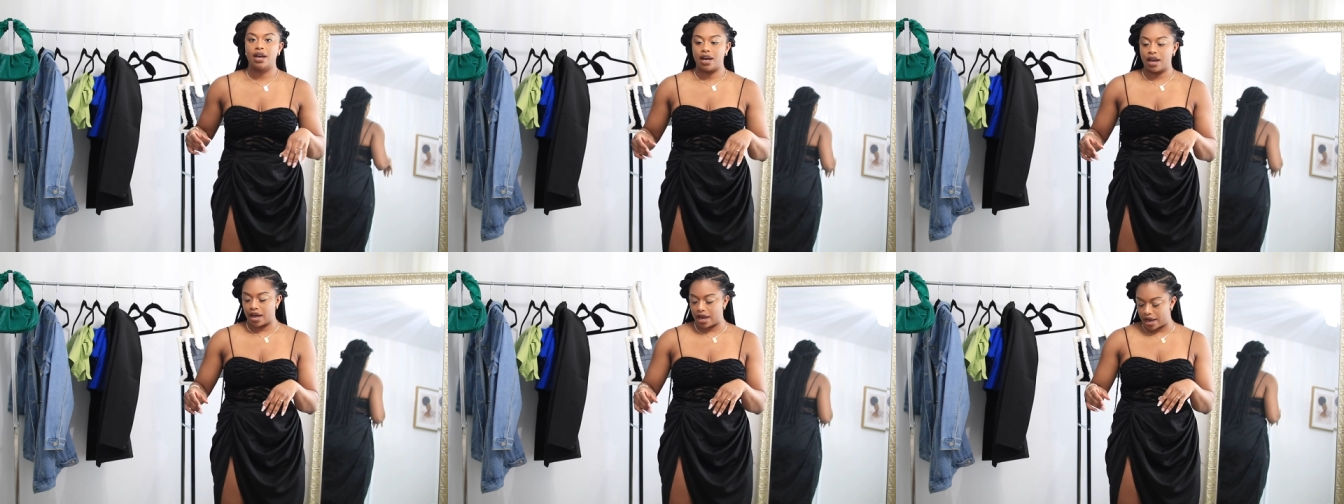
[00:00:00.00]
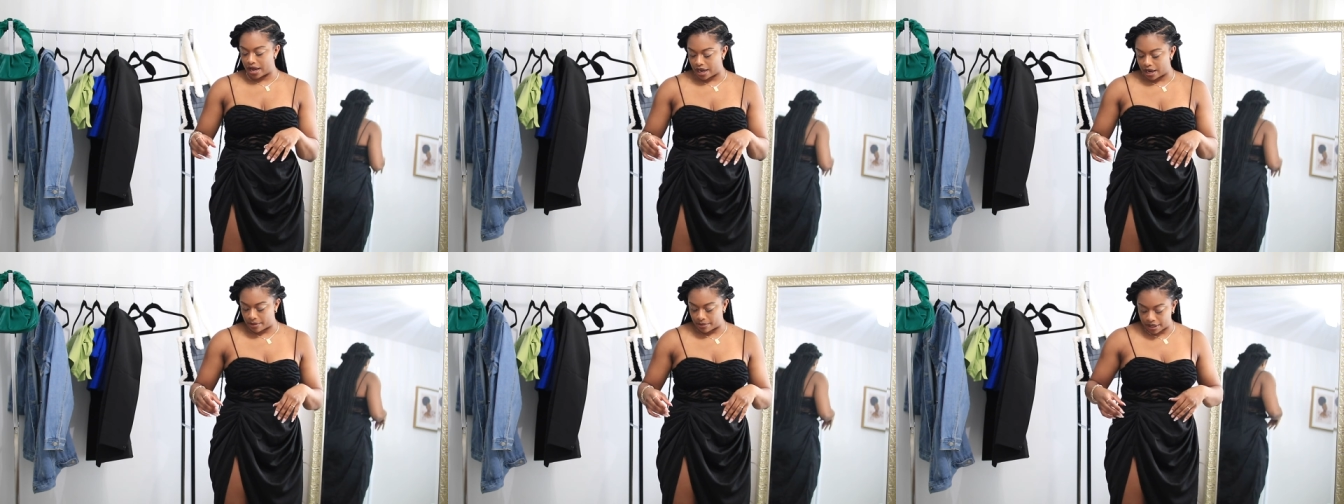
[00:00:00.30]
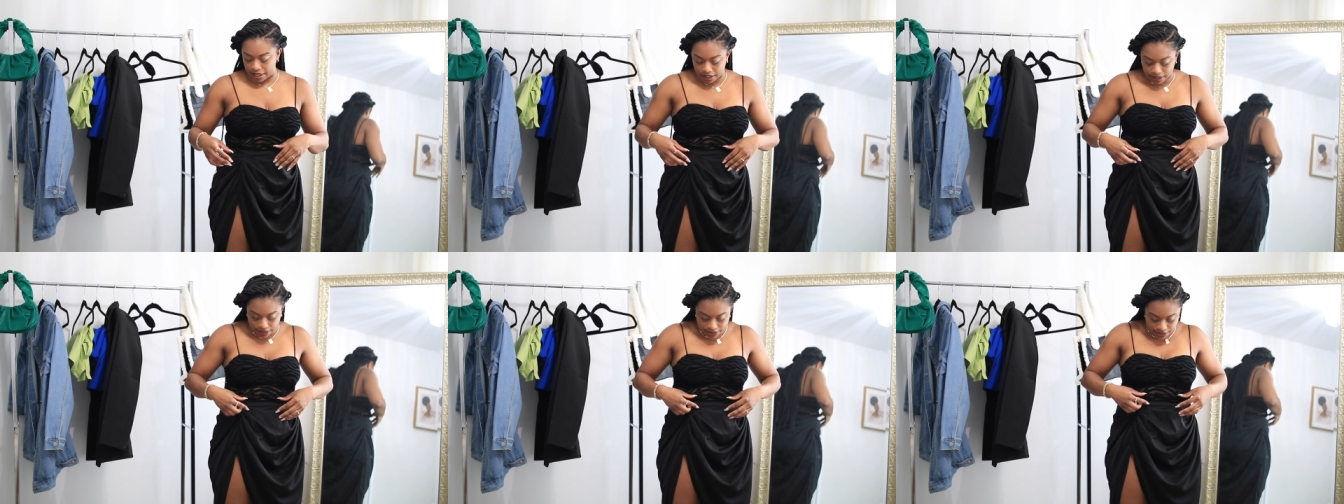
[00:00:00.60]
Um,
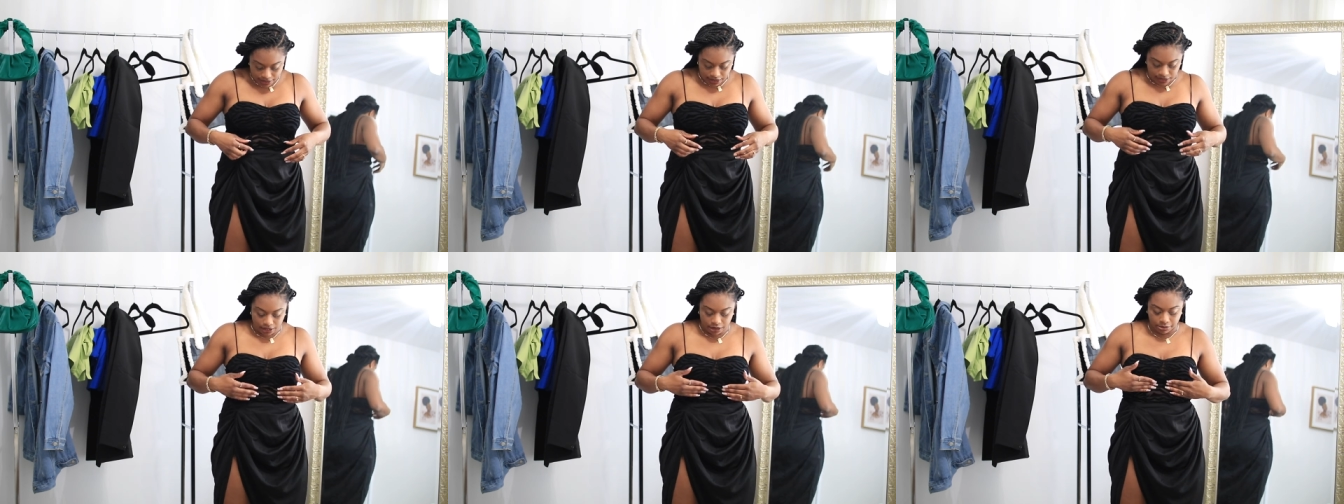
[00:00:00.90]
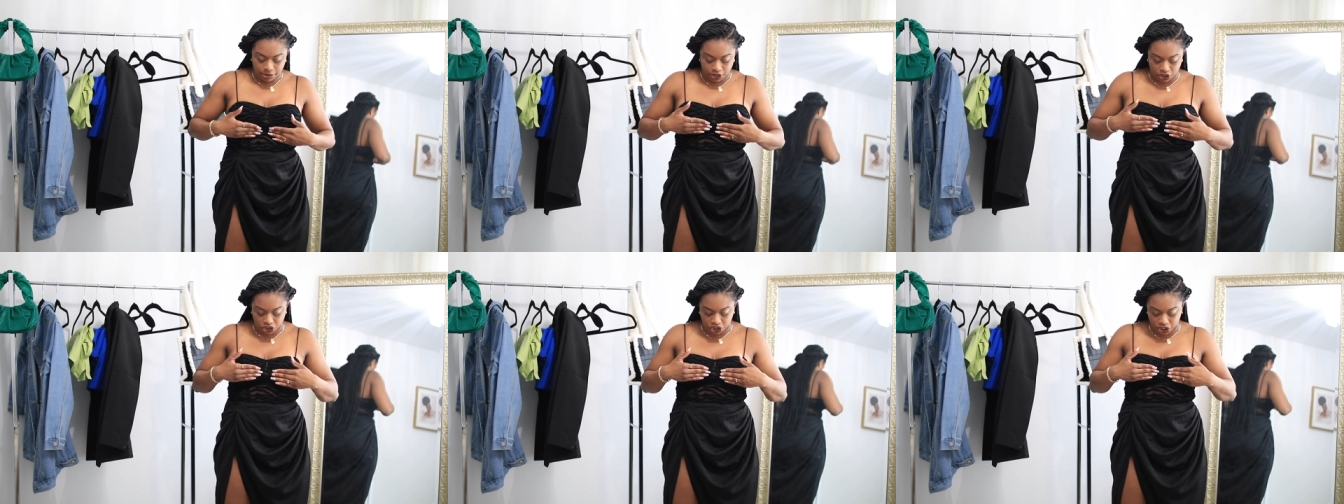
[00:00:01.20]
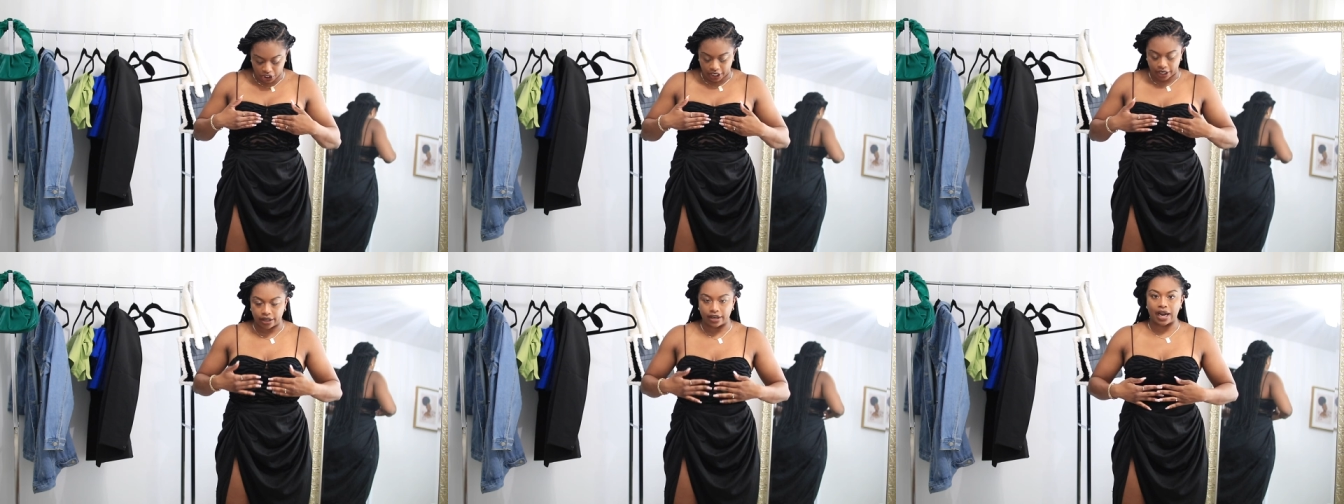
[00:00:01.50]
it is a little bit
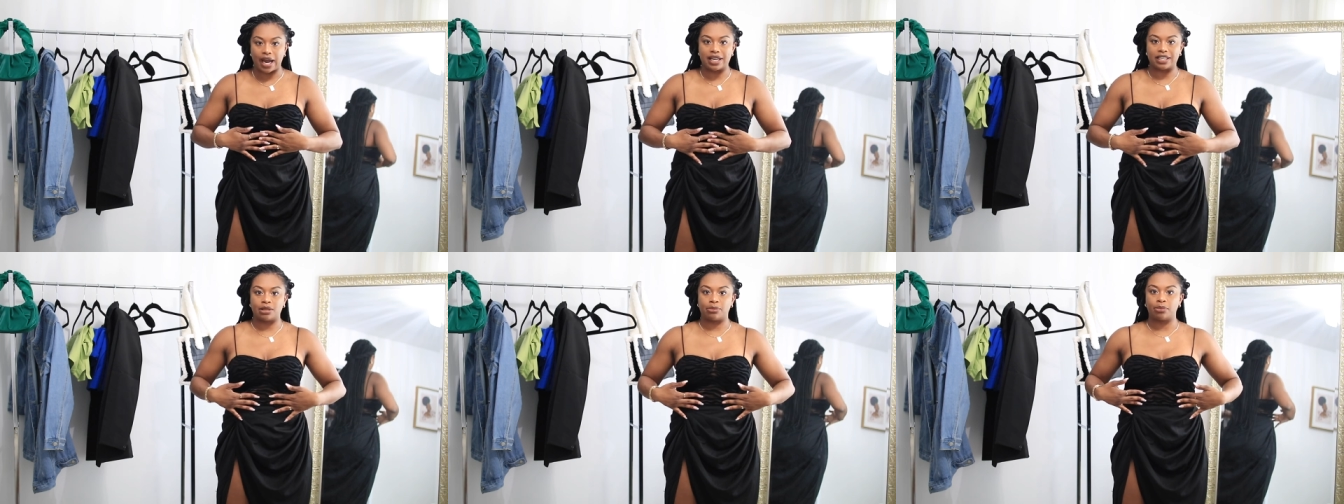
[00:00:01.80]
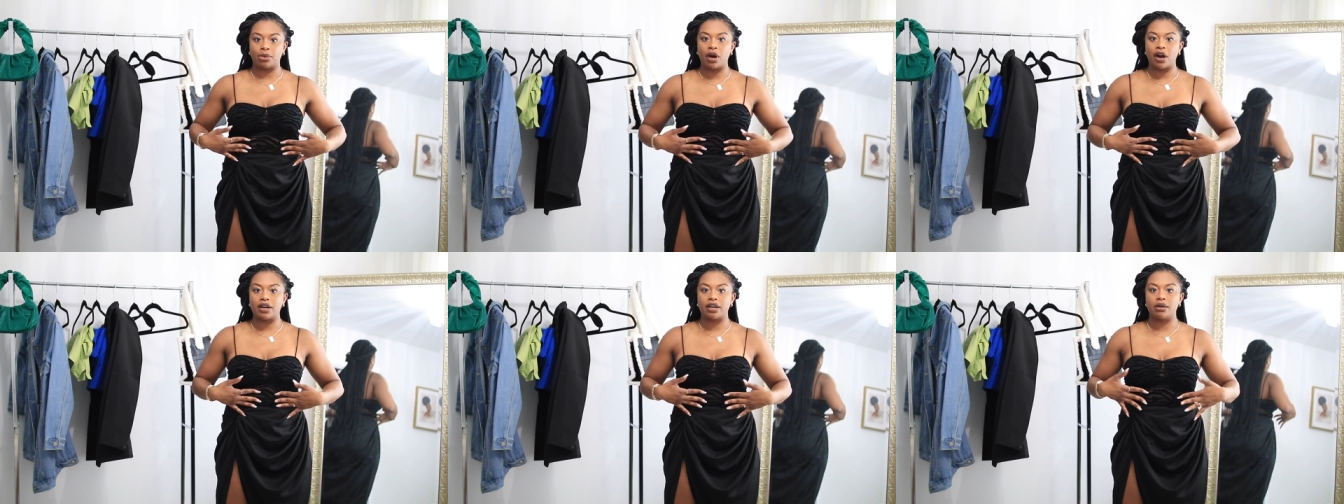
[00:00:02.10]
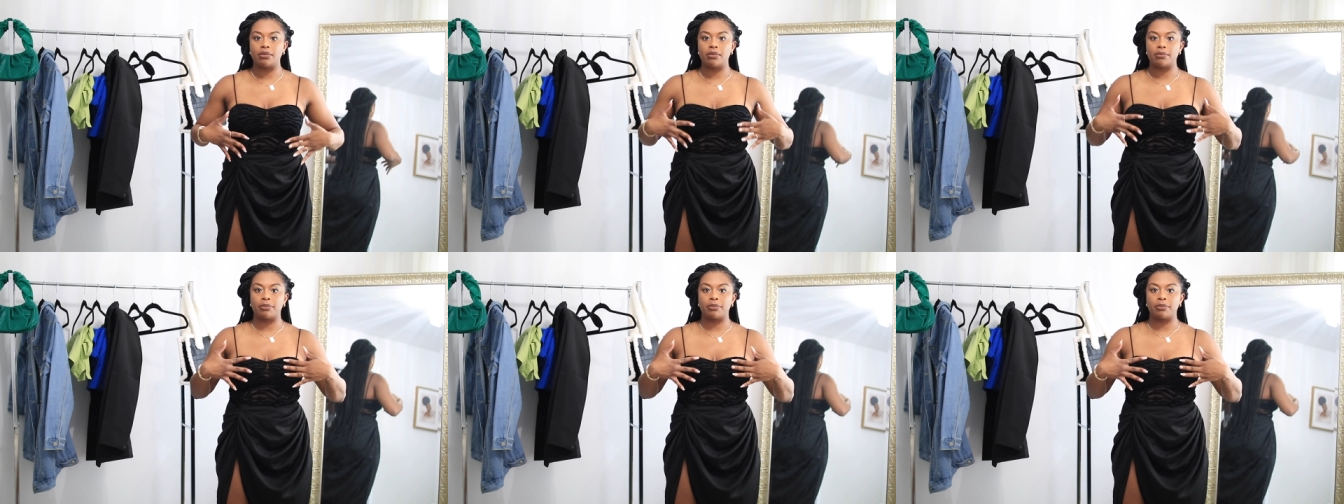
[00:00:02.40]
sheer at the bottom,